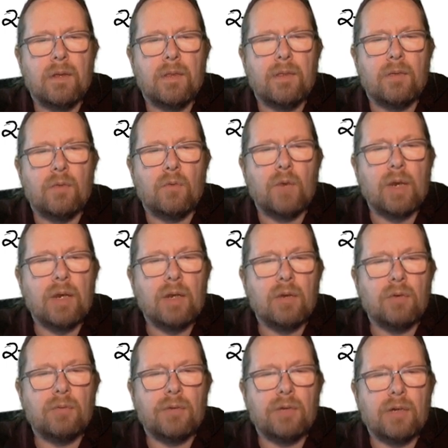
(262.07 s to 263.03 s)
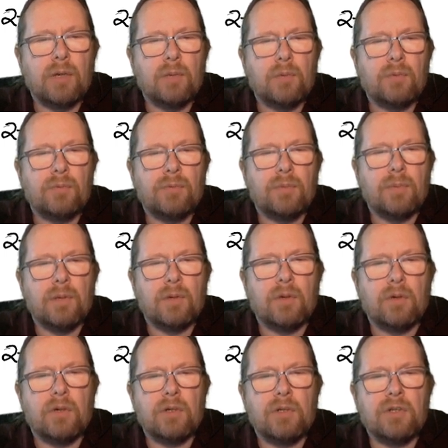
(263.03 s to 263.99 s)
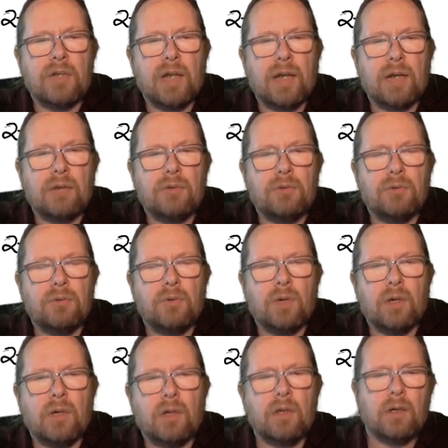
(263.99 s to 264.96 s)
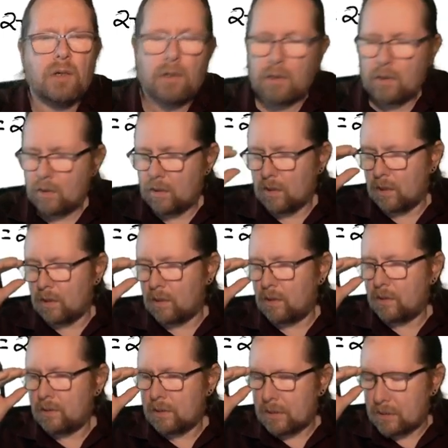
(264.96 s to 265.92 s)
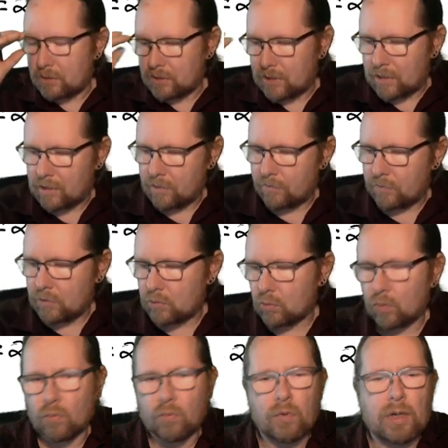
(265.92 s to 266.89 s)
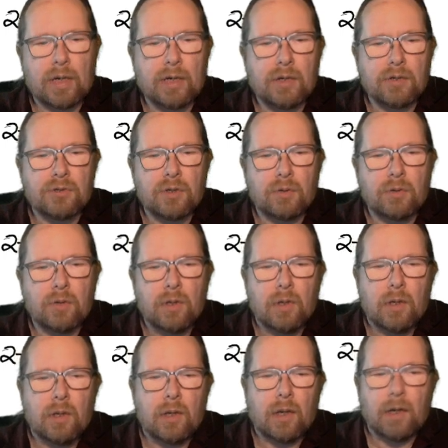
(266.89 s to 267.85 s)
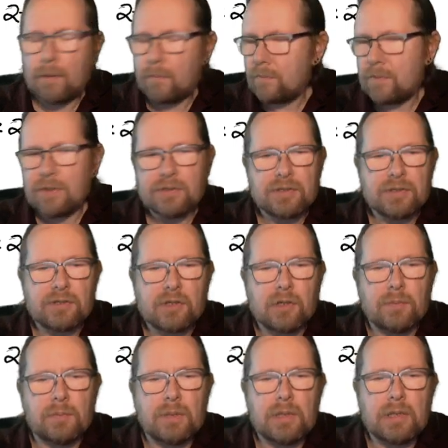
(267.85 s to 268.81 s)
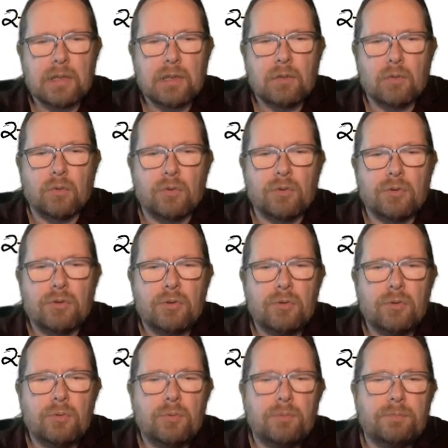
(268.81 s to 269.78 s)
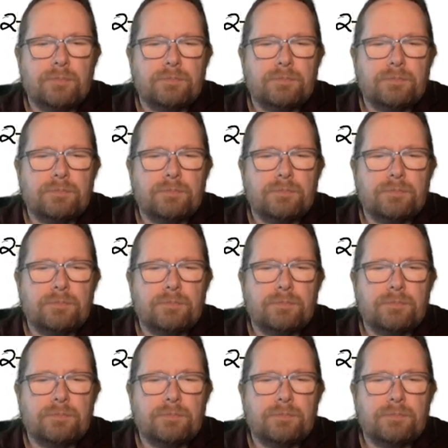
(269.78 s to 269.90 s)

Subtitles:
radial variable from the origin out to our each individual ring. So this is going to be equal to